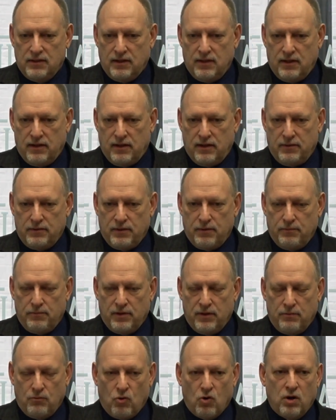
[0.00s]
Uh, the,
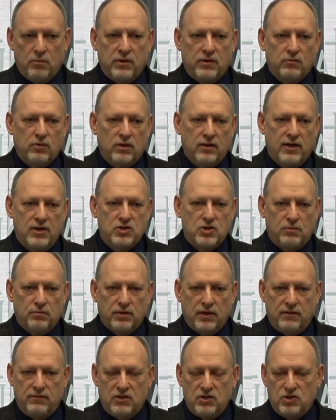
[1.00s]
the Mormon religion
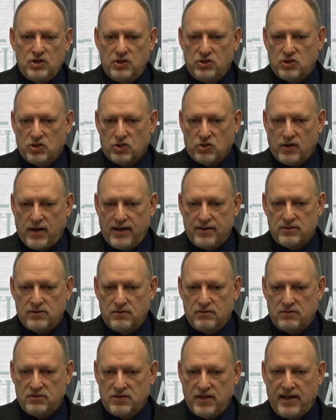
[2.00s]
believe that Jesus Christ
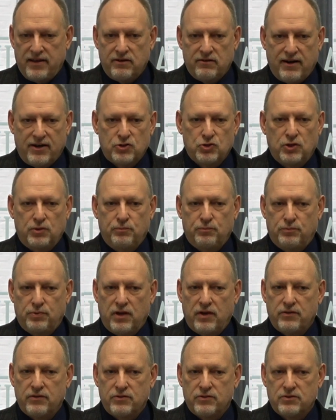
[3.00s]
and Satan are actually
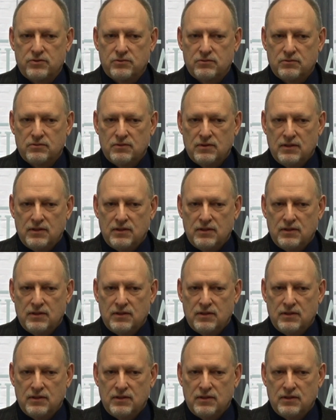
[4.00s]
brothers.